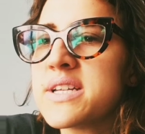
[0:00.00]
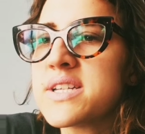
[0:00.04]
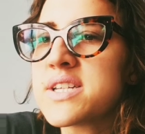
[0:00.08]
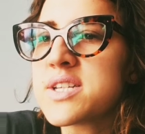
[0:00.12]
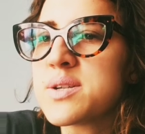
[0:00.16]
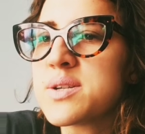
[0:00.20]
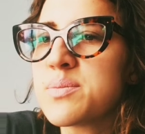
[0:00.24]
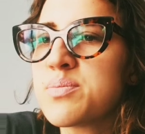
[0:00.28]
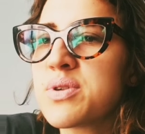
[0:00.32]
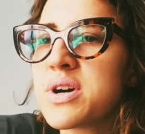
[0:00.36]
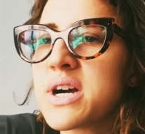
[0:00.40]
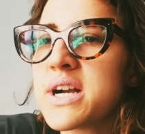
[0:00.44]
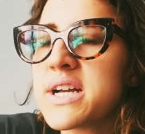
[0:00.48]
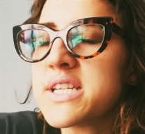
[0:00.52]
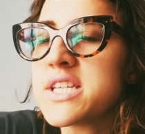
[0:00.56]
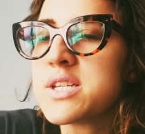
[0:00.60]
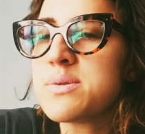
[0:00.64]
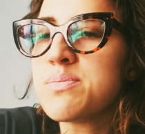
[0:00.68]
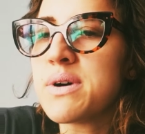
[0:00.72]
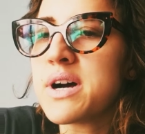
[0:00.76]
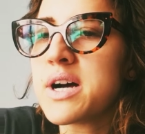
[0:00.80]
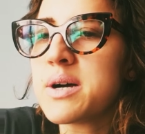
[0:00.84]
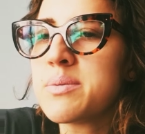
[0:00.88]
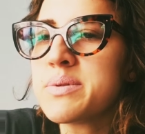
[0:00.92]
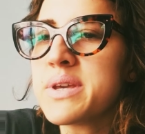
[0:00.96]
surprised
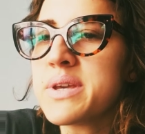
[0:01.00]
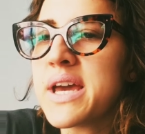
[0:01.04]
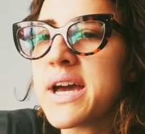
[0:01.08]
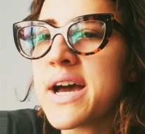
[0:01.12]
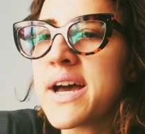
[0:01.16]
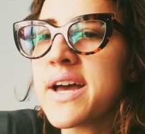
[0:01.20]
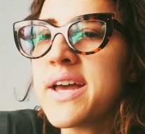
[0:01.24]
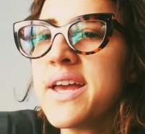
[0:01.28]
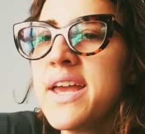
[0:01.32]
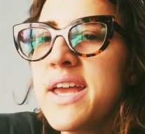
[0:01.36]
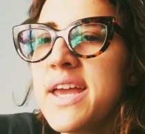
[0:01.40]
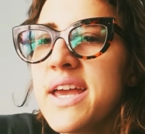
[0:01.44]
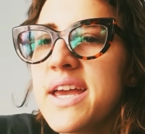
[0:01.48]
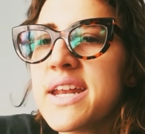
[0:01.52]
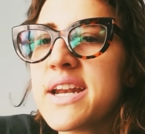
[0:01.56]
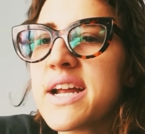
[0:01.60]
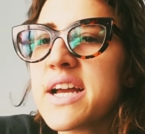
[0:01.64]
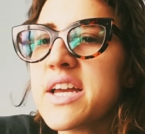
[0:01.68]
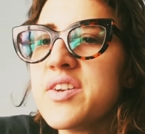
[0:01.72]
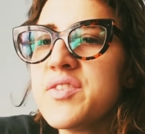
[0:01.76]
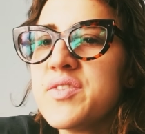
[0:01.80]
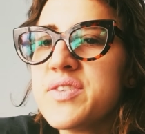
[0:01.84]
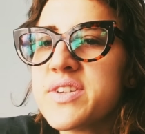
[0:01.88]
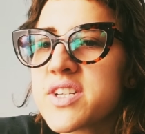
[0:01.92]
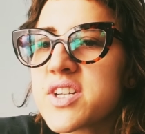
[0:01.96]
bobcat, and I
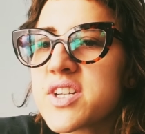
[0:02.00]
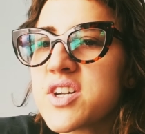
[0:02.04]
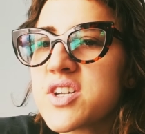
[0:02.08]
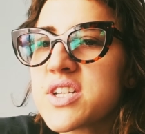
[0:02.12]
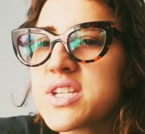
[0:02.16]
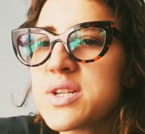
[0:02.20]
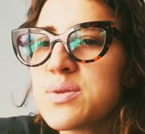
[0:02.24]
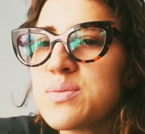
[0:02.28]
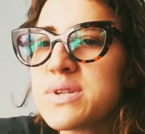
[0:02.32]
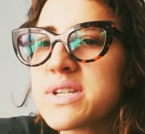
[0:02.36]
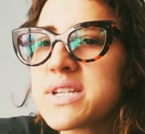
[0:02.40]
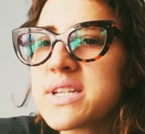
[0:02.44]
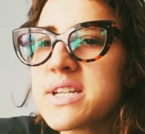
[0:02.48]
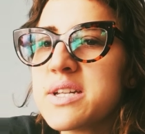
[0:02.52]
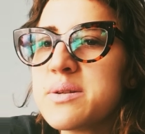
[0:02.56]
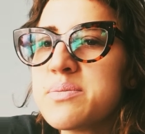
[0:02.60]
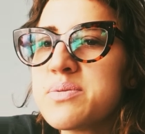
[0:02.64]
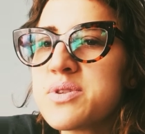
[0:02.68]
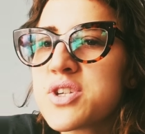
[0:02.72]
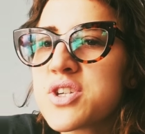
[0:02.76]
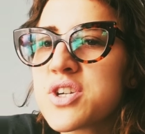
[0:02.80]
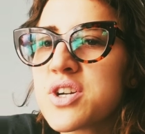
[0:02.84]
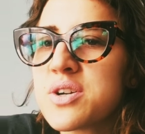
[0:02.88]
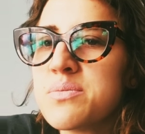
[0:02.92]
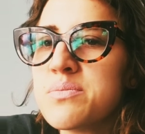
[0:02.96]
even saw someone's
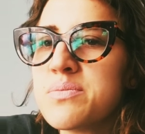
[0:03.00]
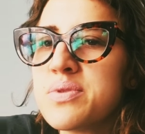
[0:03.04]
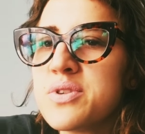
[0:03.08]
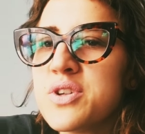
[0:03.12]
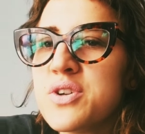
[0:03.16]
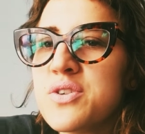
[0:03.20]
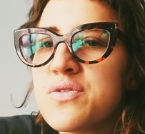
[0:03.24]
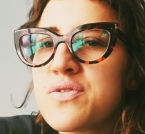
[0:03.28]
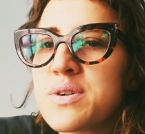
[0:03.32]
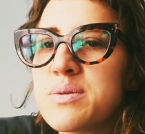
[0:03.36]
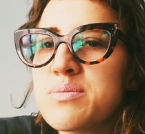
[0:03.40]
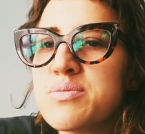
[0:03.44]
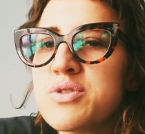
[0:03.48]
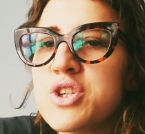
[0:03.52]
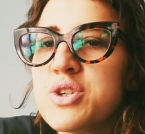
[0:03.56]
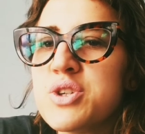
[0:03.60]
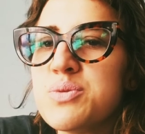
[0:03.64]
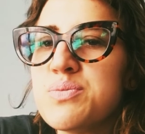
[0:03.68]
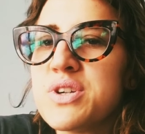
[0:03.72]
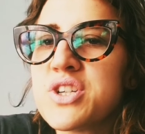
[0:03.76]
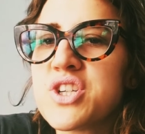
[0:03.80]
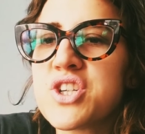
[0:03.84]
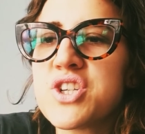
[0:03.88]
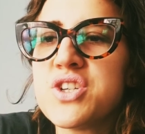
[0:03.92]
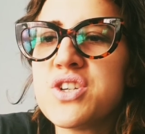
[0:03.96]
lips turn blue from too
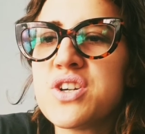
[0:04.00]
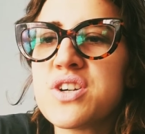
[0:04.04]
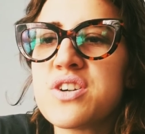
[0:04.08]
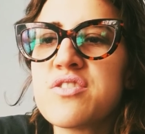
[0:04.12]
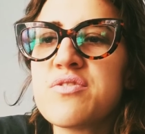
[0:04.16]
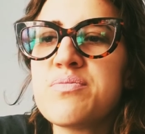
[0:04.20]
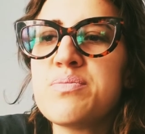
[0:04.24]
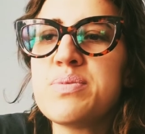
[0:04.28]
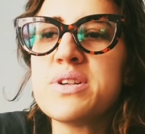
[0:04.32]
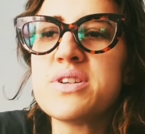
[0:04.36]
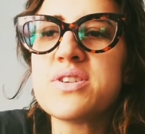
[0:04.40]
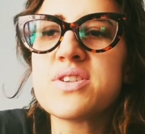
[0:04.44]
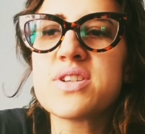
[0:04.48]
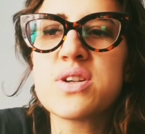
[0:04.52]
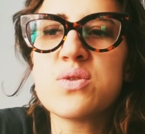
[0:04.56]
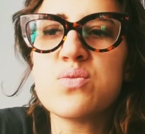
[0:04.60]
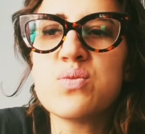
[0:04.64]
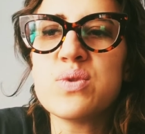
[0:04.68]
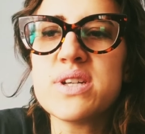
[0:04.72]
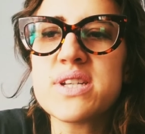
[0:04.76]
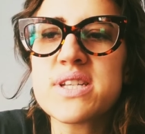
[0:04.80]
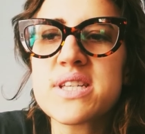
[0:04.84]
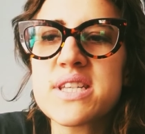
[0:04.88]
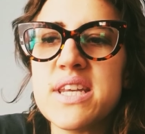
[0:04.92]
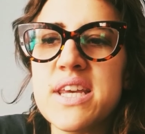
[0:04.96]
much nerve pills and
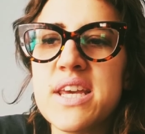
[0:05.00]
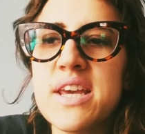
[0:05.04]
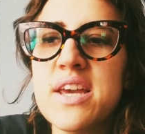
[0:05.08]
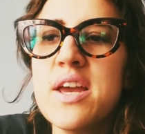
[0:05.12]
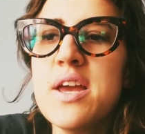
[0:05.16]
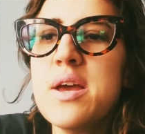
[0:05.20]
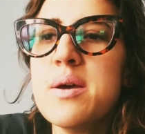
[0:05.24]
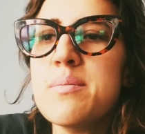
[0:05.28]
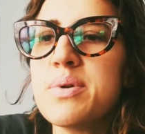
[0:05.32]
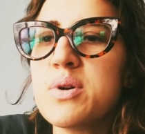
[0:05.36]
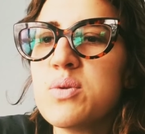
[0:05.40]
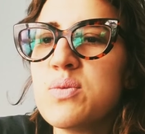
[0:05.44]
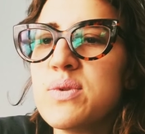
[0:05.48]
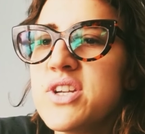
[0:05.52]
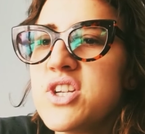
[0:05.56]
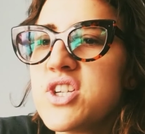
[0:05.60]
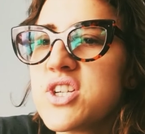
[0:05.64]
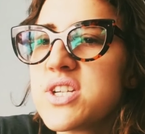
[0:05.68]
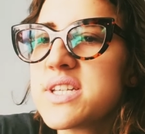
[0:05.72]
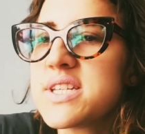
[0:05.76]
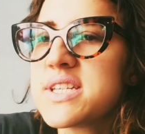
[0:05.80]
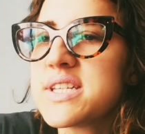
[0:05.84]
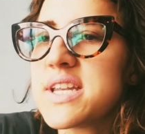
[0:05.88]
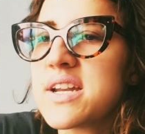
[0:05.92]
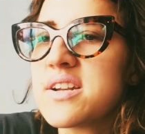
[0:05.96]
whiskey, but we
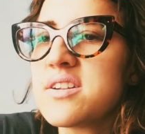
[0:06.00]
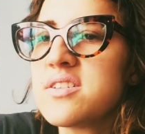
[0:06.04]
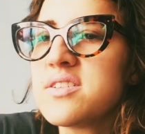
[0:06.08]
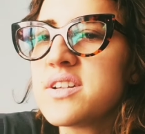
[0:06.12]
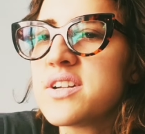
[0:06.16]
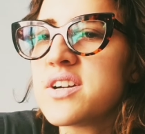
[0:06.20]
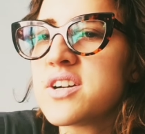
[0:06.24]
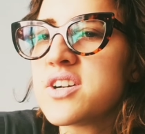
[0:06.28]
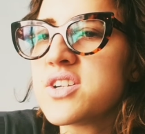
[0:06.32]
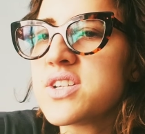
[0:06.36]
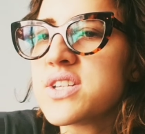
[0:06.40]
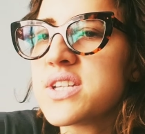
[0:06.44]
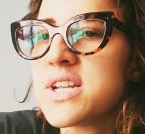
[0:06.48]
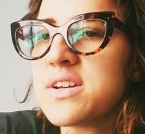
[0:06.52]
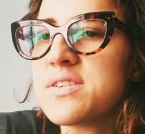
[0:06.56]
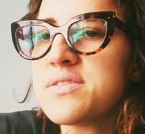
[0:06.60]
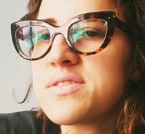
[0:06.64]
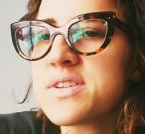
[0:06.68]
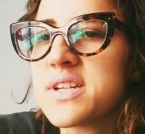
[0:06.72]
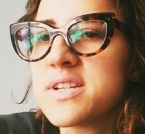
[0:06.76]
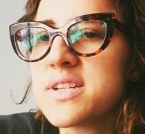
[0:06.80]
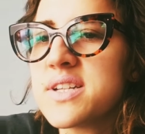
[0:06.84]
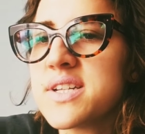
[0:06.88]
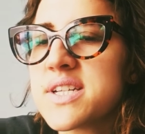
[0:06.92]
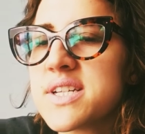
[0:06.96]
just settle it
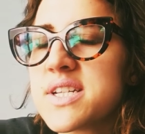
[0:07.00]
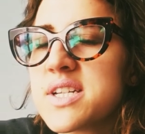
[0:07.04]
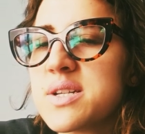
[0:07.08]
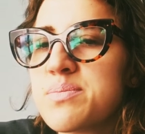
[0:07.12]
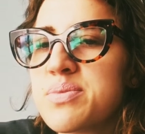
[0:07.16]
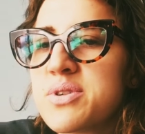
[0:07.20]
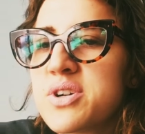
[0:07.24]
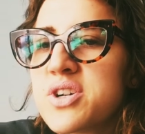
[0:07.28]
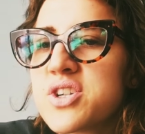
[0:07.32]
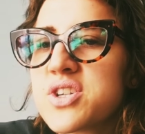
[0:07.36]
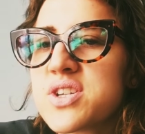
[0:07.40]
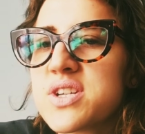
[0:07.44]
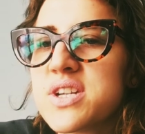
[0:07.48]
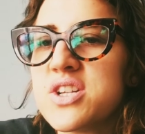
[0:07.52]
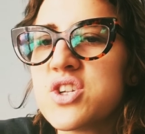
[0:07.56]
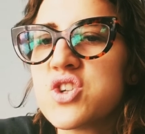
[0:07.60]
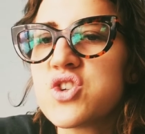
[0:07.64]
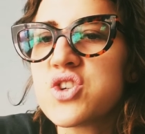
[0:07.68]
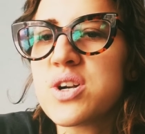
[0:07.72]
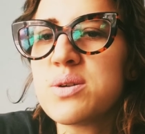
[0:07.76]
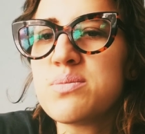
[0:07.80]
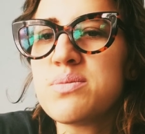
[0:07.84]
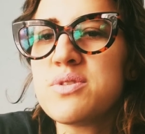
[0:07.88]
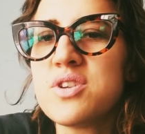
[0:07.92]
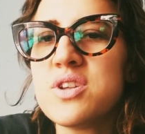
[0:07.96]
ourselves unless the person in
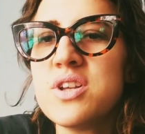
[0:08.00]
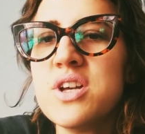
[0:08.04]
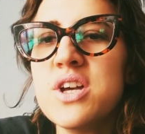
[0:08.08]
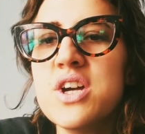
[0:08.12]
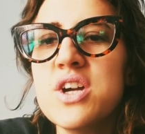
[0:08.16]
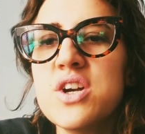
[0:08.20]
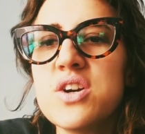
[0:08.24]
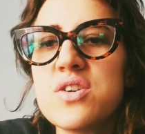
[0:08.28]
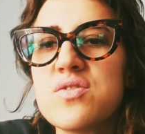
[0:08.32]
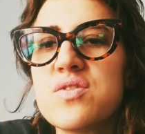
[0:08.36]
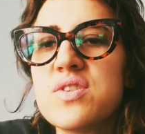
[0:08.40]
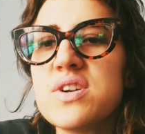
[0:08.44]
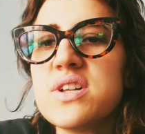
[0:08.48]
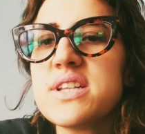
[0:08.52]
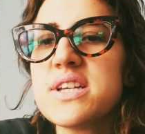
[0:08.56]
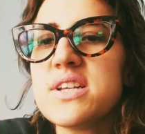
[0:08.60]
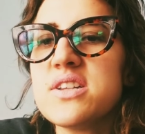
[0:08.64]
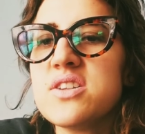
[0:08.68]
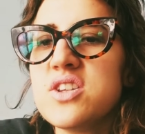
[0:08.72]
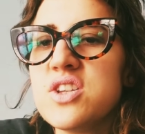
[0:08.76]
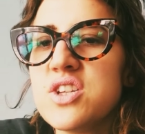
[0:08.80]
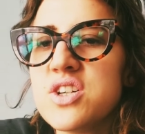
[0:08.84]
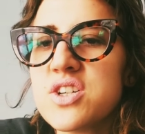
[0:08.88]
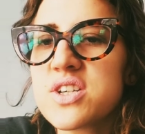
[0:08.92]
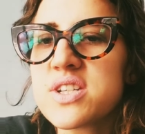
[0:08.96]
trouble really
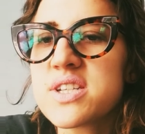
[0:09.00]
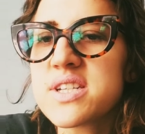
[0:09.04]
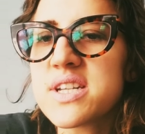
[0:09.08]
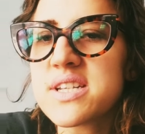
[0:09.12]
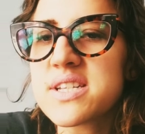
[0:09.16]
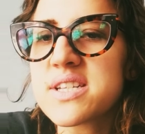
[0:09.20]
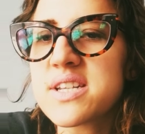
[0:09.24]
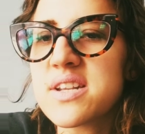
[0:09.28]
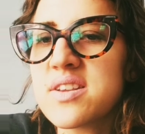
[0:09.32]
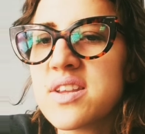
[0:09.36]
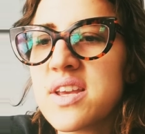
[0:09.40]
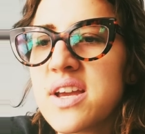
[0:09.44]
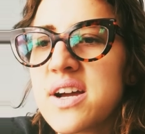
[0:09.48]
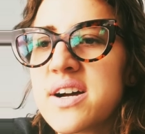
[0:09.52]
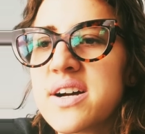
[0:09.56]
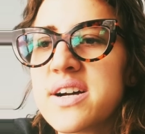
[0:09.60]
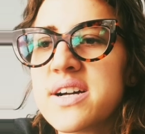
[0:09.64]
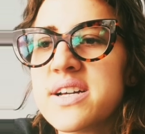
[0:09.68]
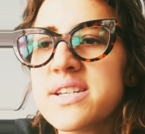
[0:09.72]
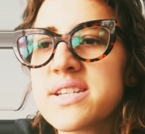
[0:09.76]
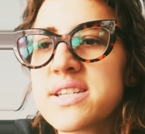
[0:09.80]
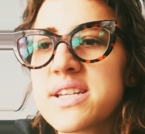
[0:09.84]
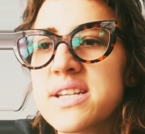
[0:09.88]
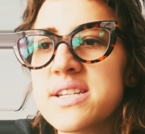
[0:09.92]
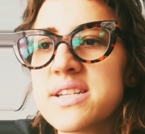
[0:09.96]
looks us in the
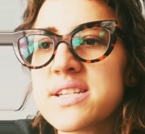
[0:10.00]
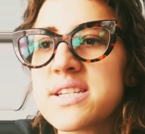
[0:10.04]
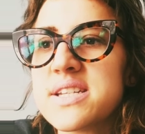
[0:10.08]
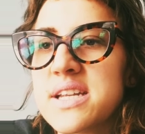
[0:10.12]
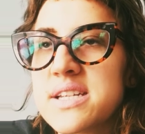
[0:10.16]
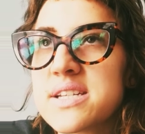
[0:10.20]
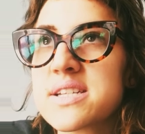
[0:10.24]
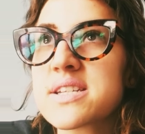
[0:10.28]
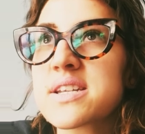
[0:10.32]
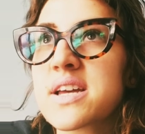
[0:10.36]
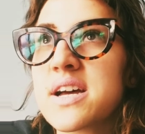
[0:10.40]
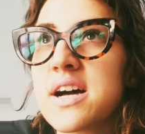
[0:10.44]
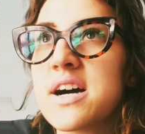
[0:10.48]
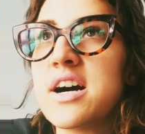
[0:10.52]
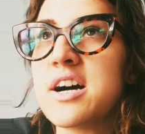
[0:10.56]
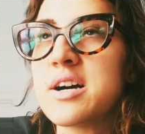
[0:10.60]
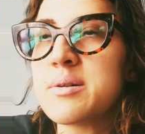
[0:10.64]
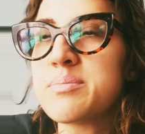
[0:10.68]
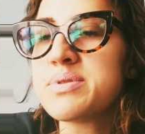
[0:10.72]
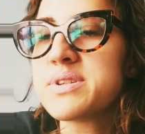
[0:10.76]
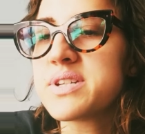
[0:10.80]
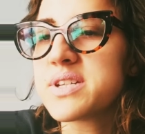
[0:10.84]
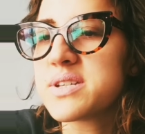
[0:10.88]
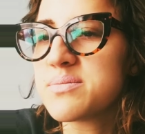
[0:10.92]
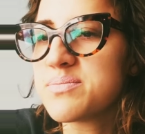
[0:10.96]
eyes and says
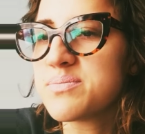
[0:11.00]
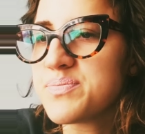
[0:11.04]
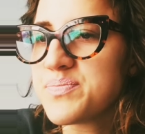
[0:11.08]
cops.